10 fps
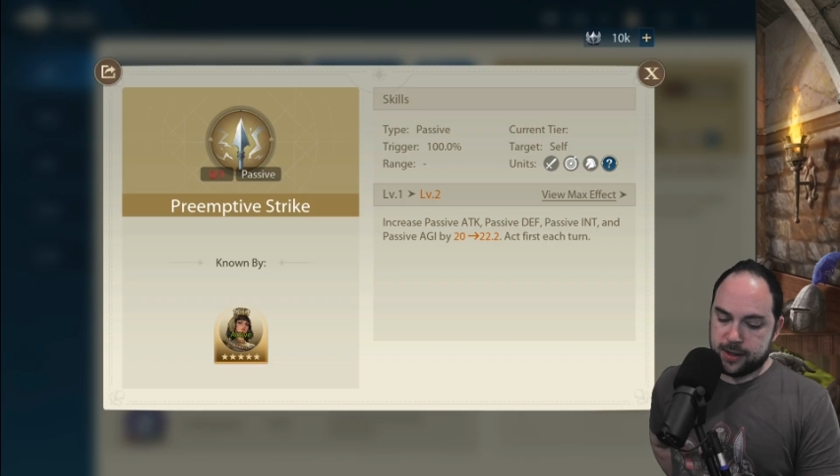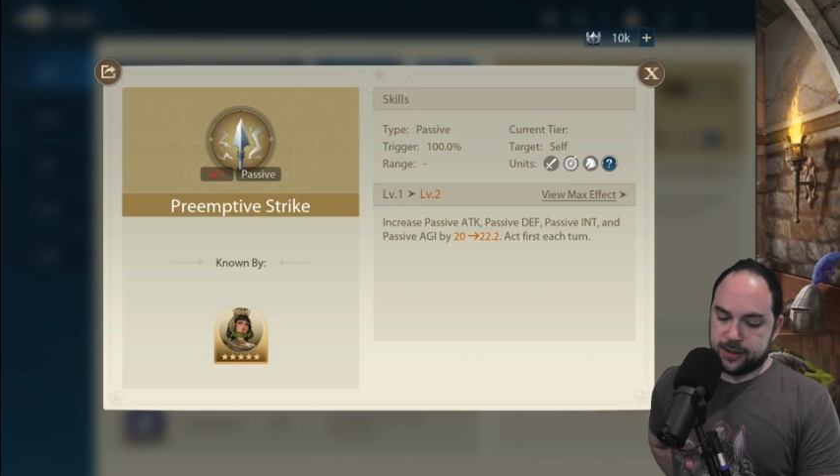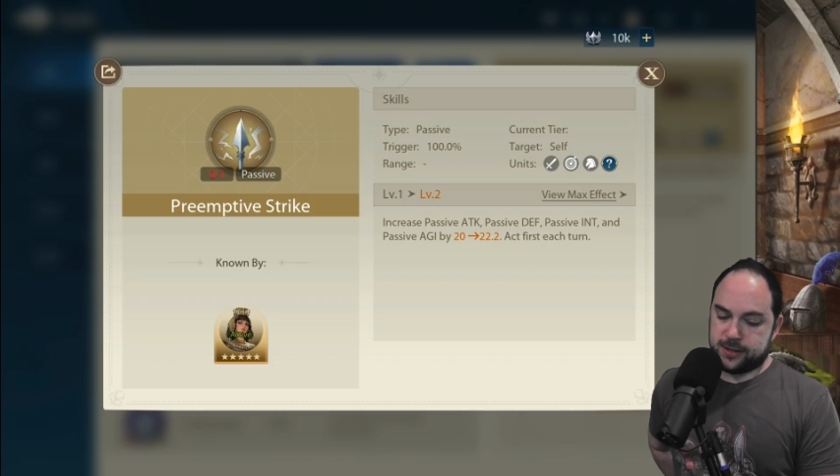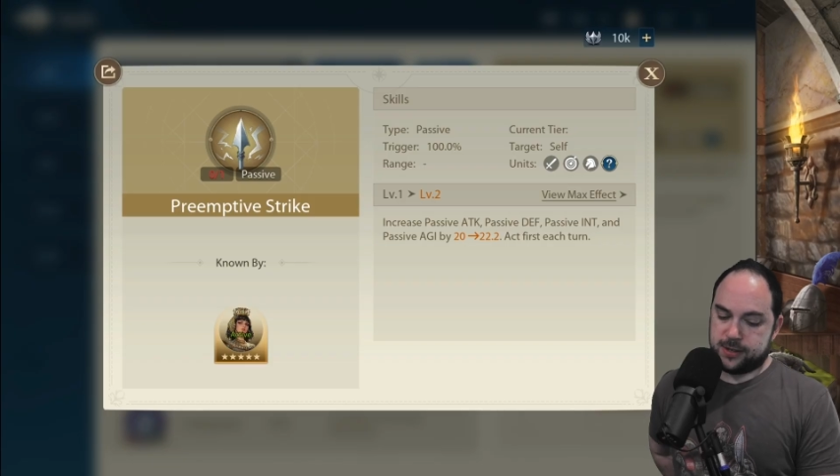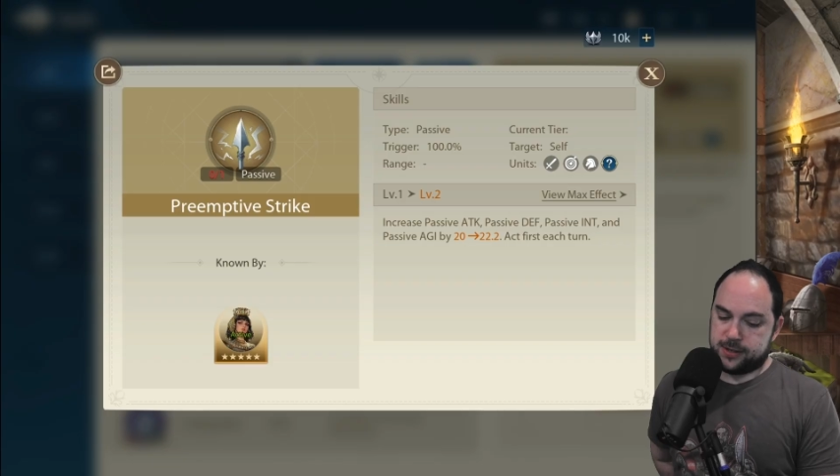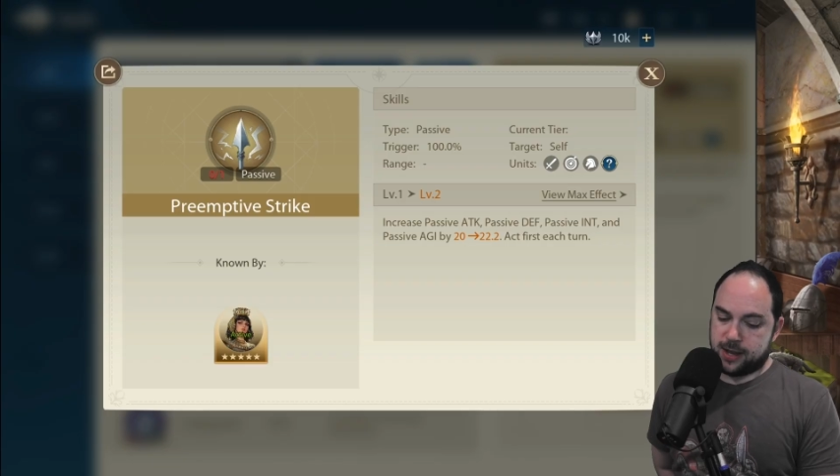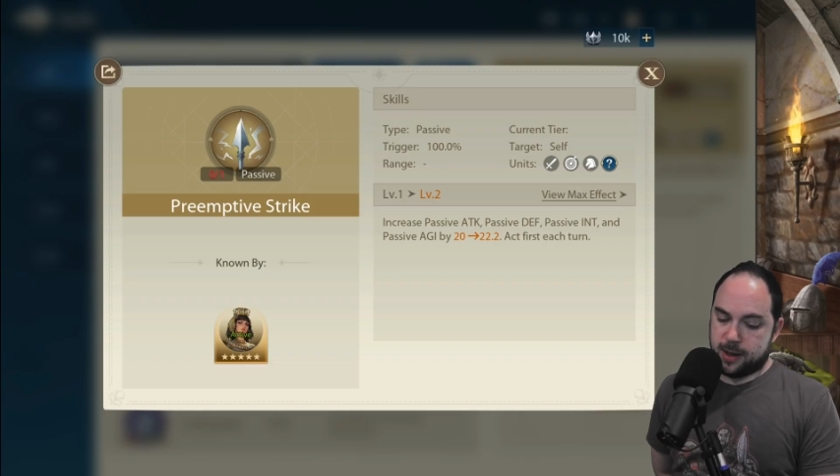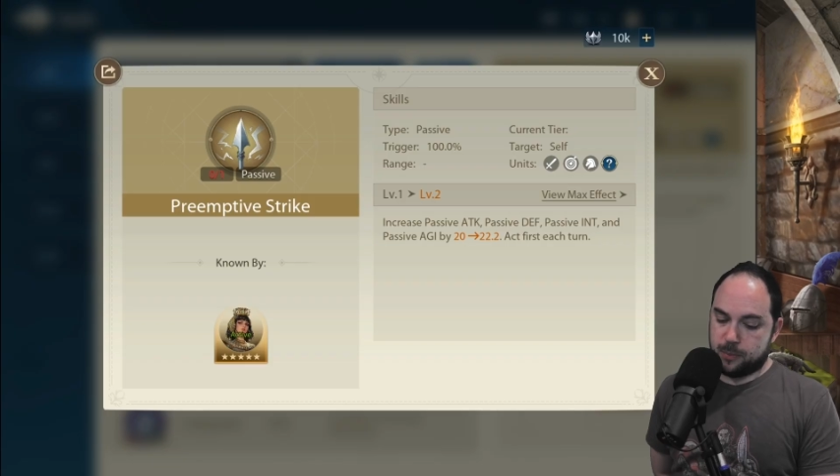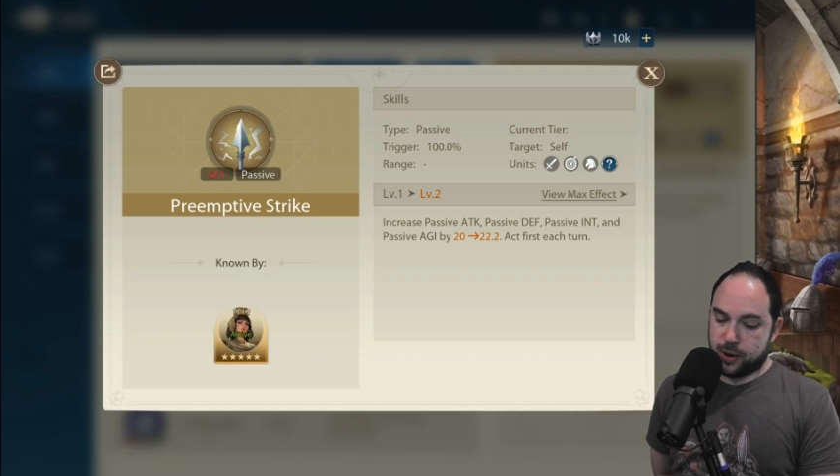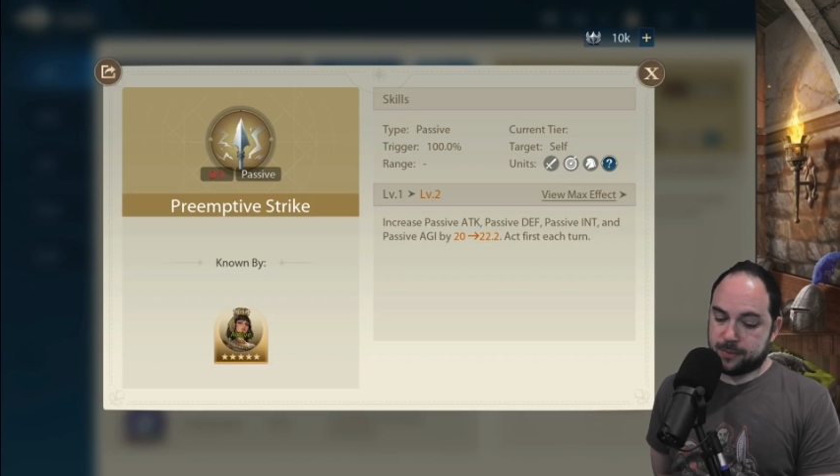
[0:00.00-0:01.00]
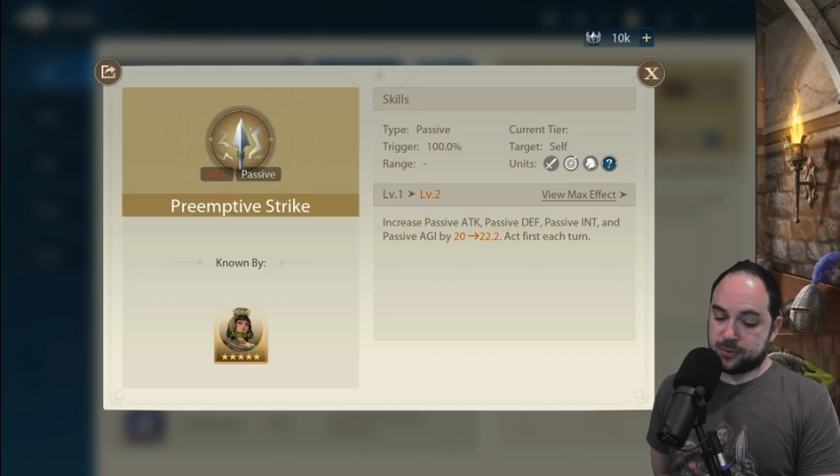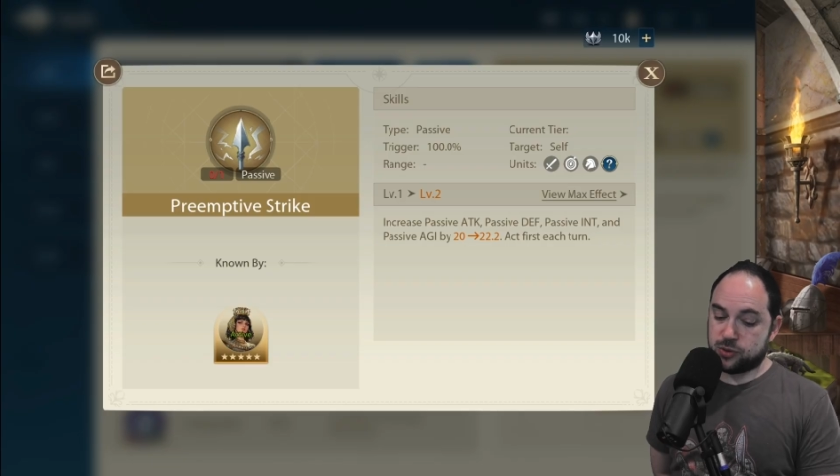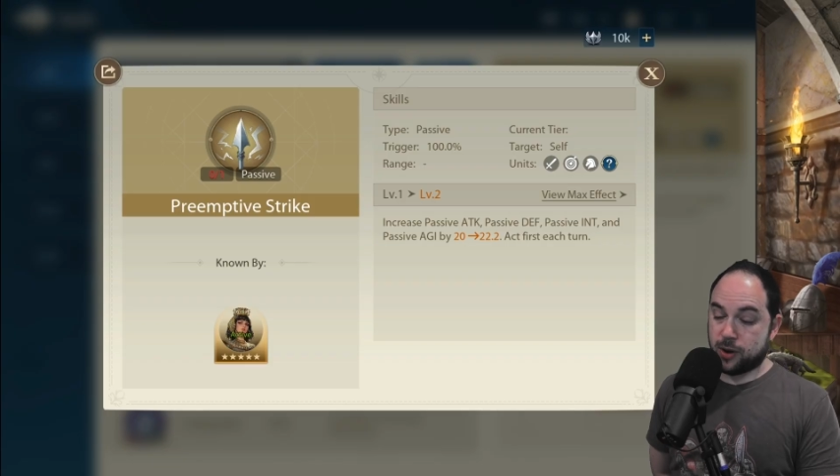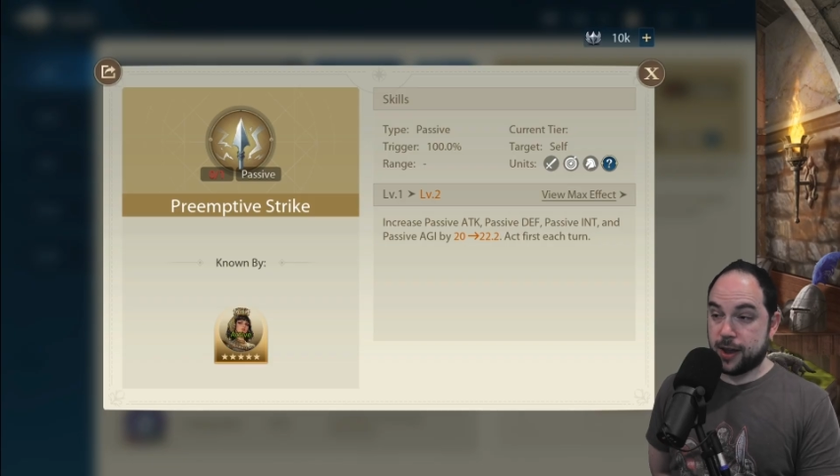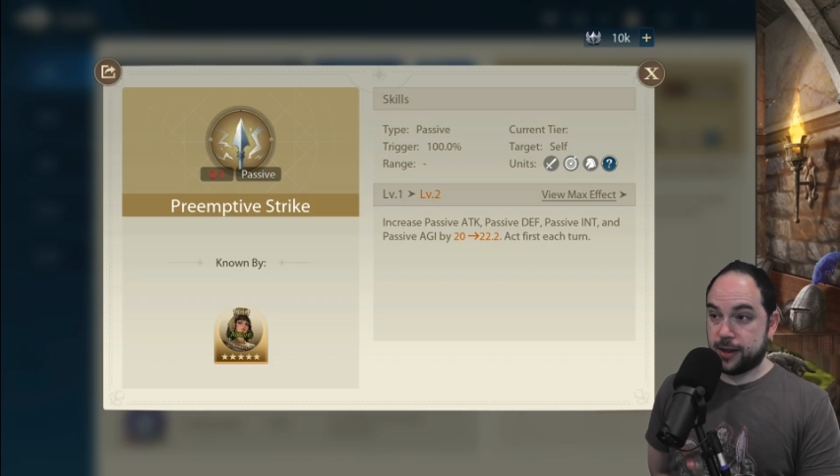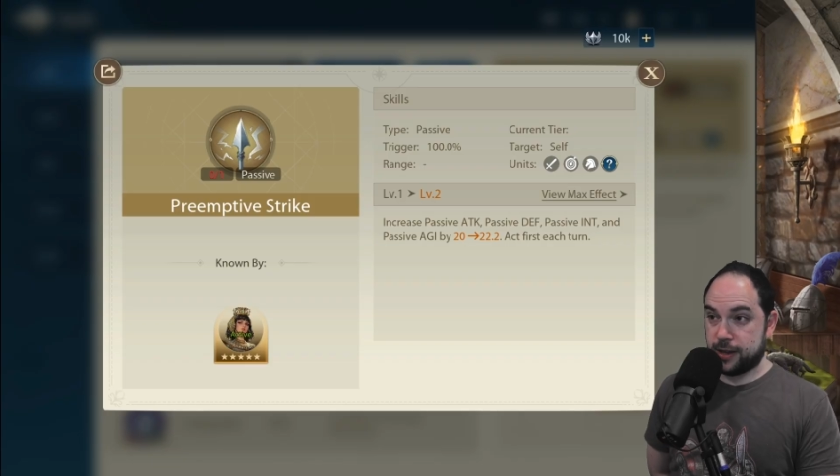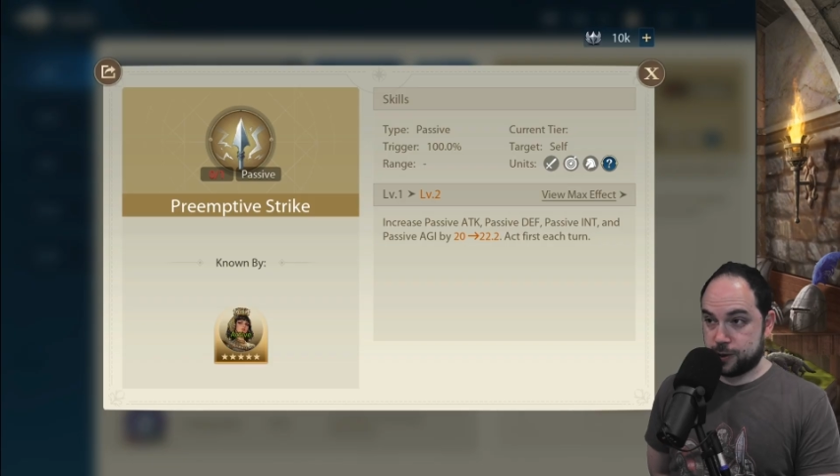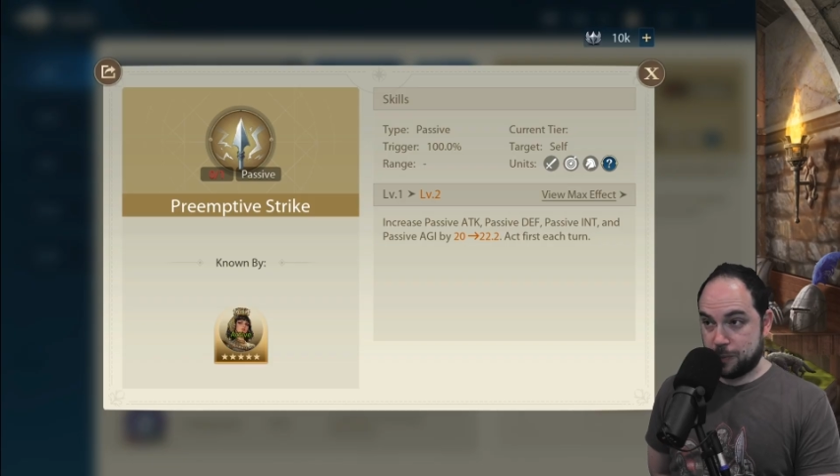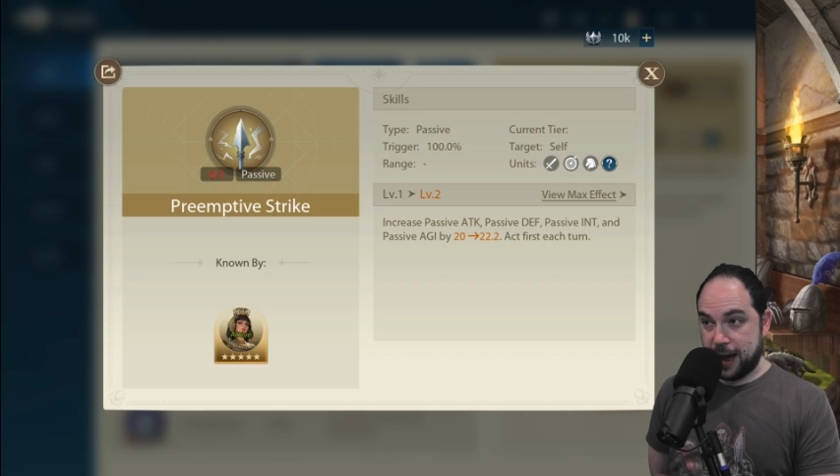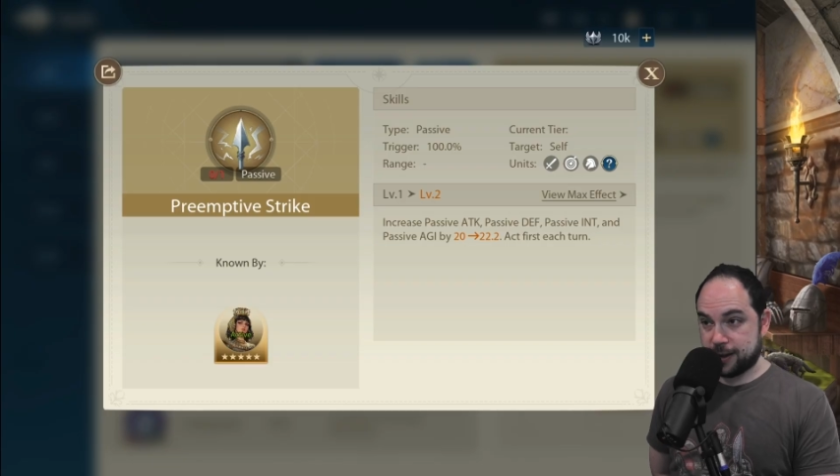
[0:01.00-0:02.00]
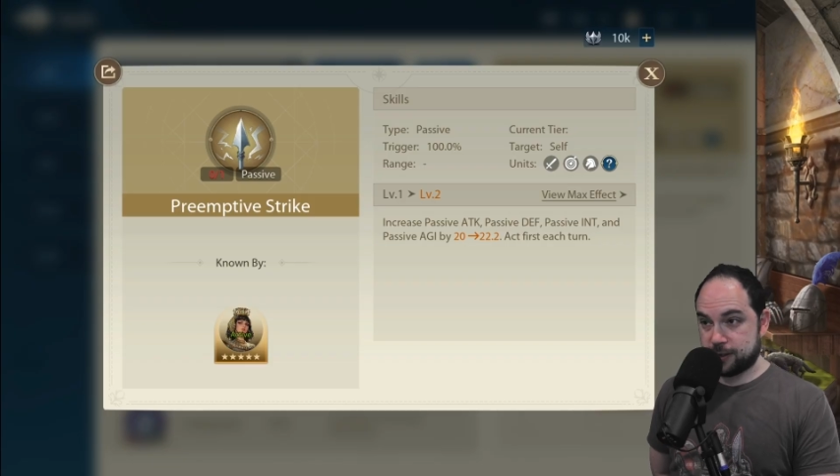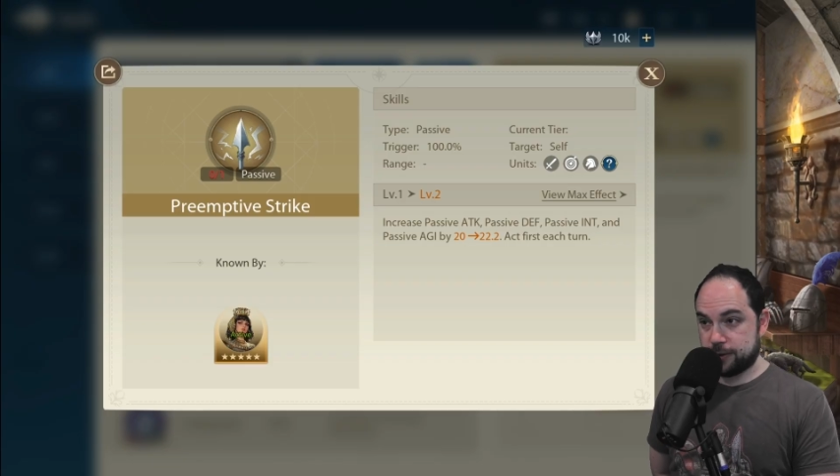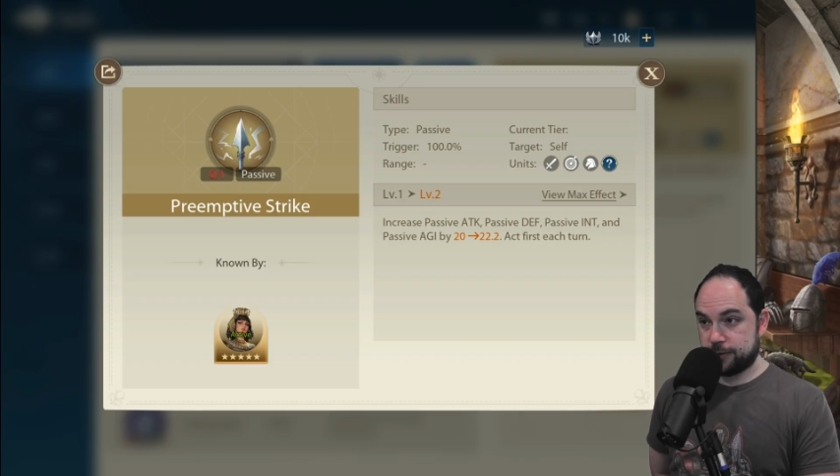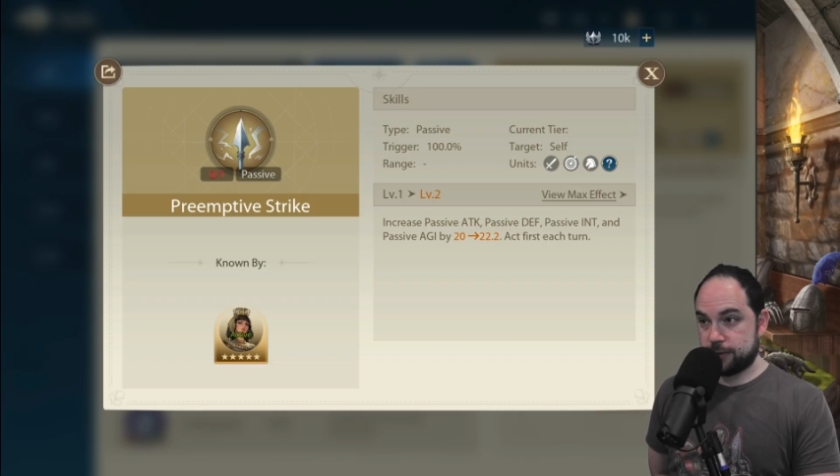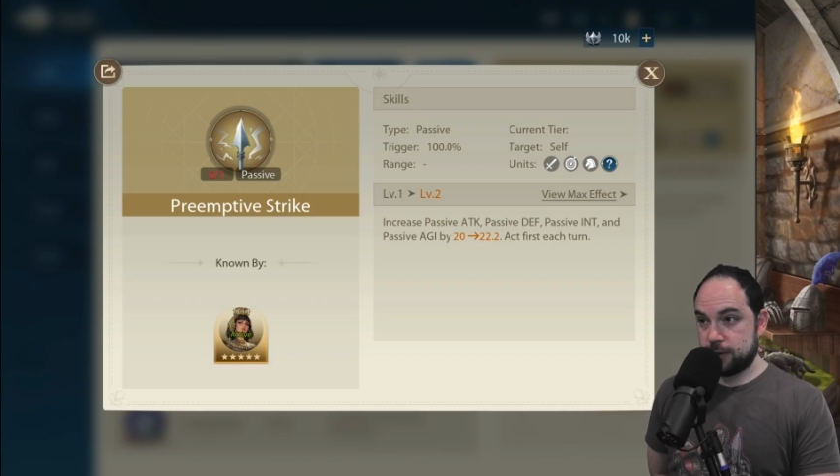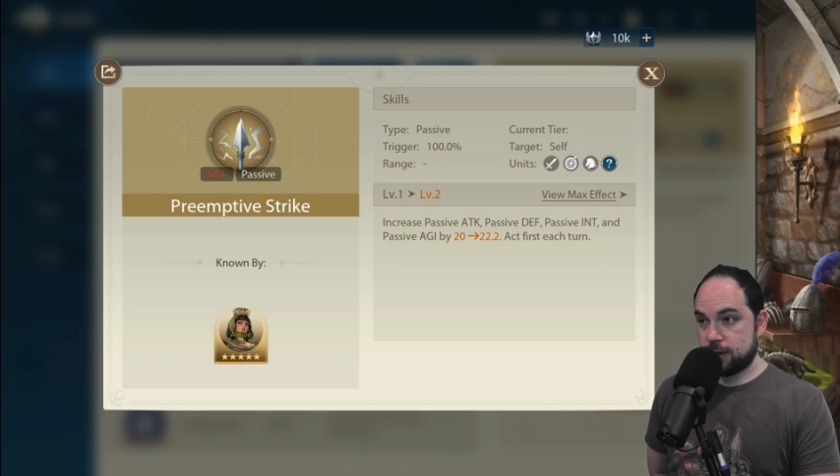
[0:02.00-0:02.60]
This is Preemptive Strike. It's passive.